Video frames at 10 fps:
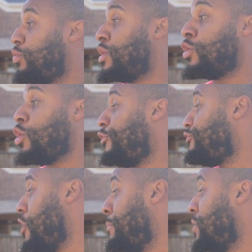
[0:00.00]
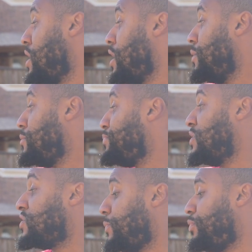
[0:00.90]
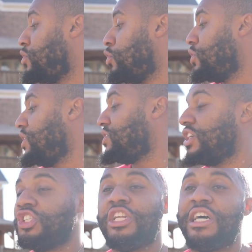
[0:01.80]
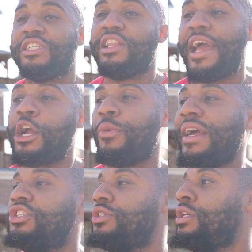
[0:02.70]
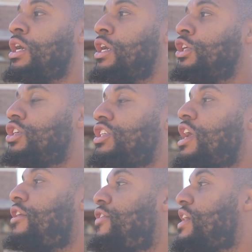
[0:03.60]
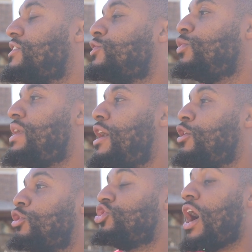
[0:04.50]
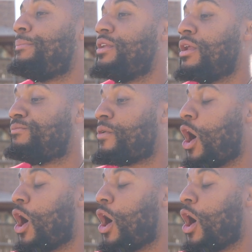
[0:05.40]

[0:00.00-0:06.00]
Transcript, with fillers: We're gonna go from potentially putting on the leash because she doesn't like correction to seeing if he can slow down her chomping them,